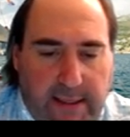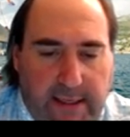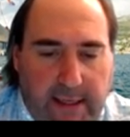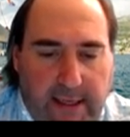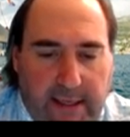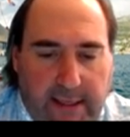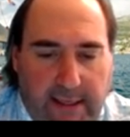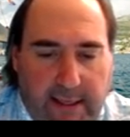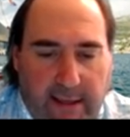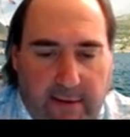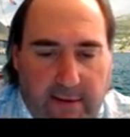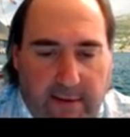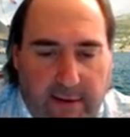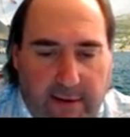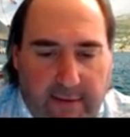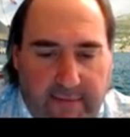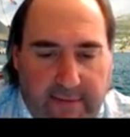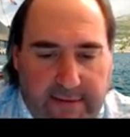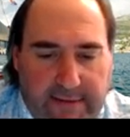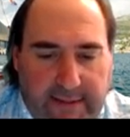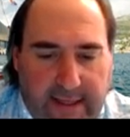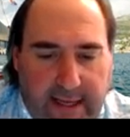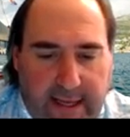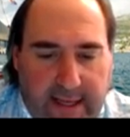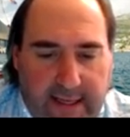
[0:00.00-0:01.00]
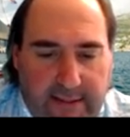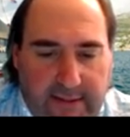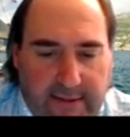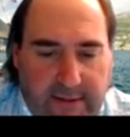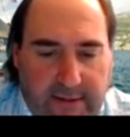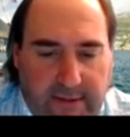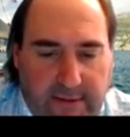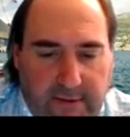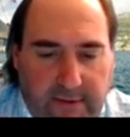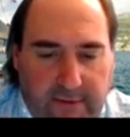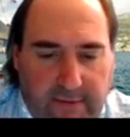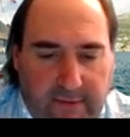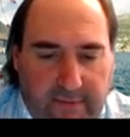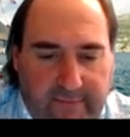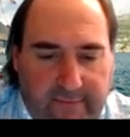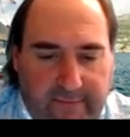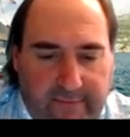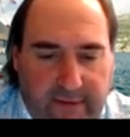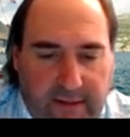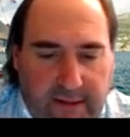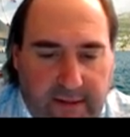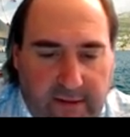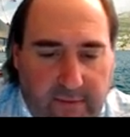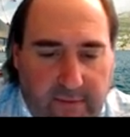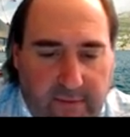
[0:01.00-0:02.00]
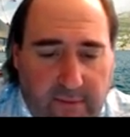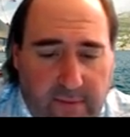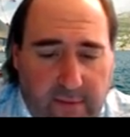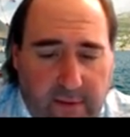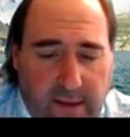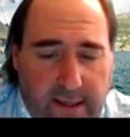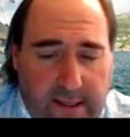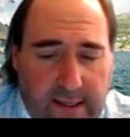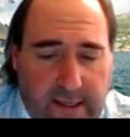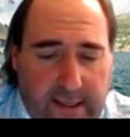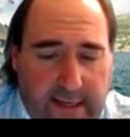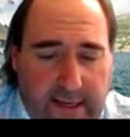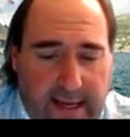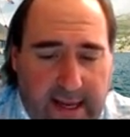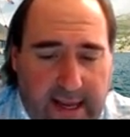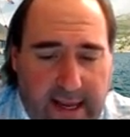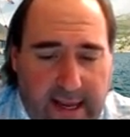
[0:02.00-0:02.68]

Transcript: and that'll give us N2 V1